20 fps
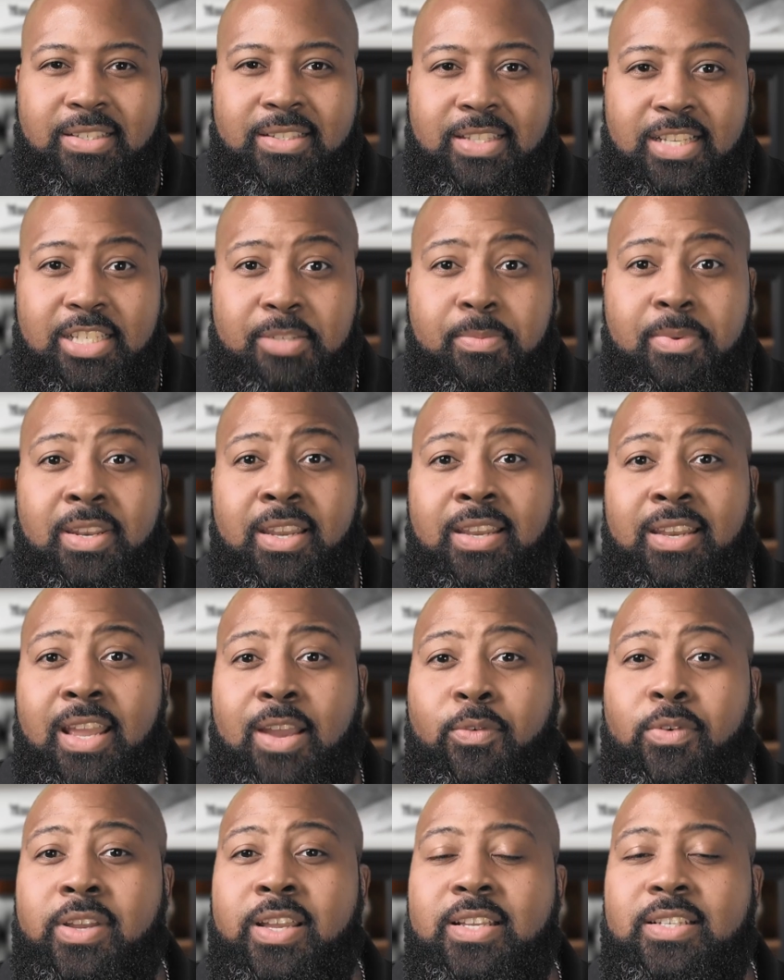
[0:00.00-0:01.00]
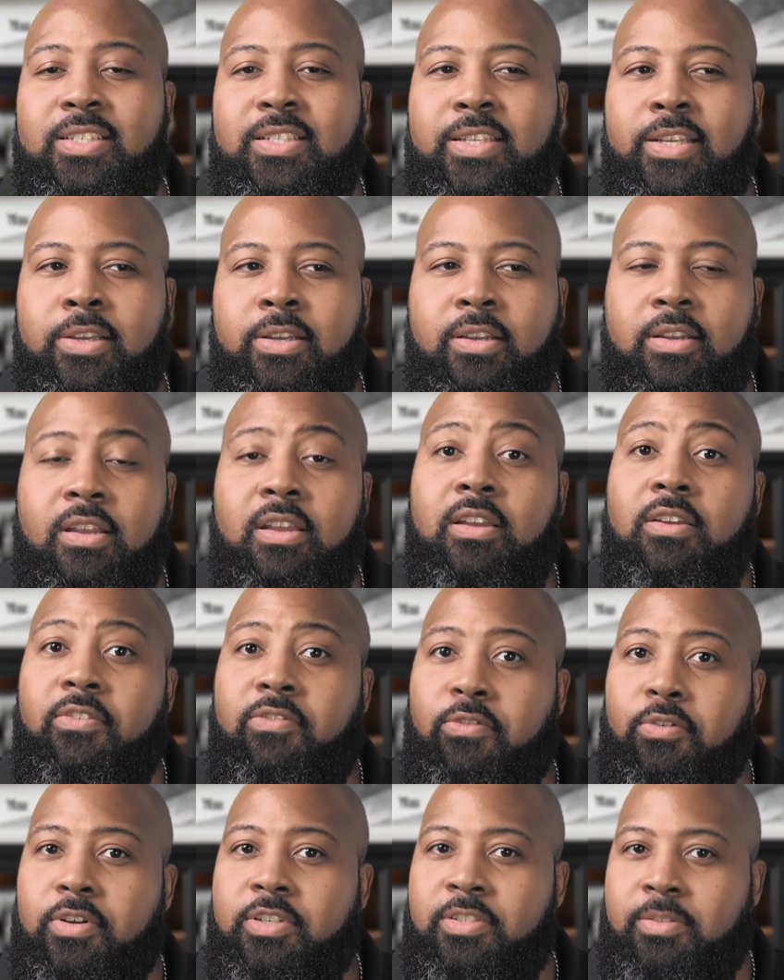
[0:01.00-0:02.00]
that's been in network engineering
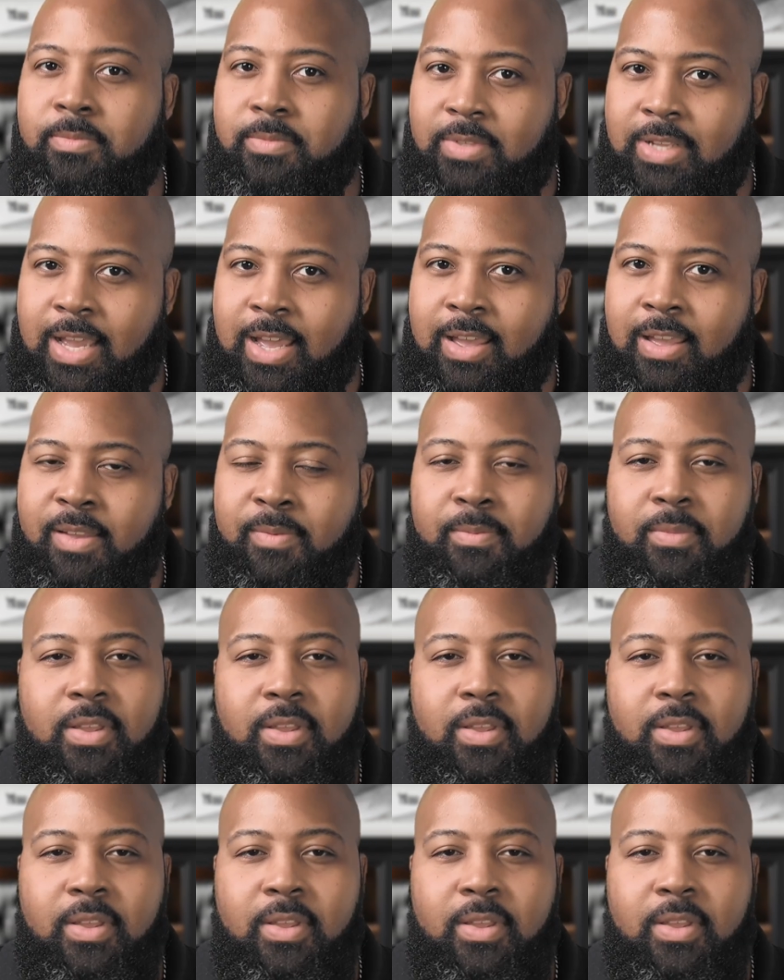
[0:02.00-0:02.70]
for some time.